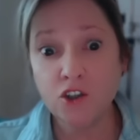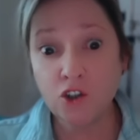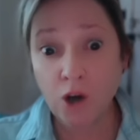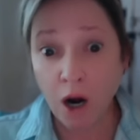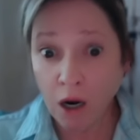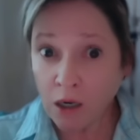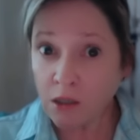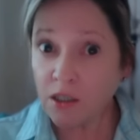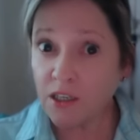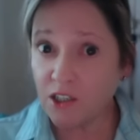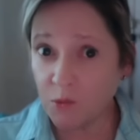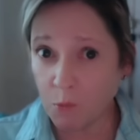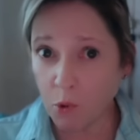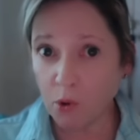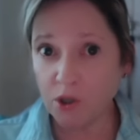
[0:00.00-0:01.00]

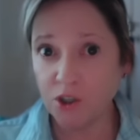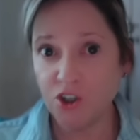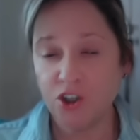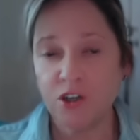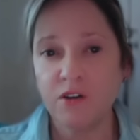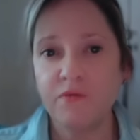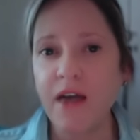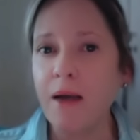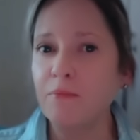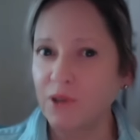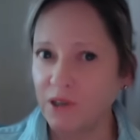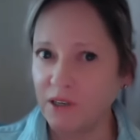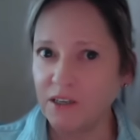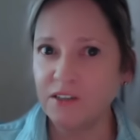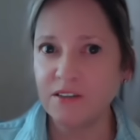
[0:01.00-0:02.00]
Charlie's portion of that $1
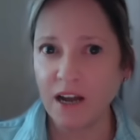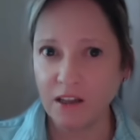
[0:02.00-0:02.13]
million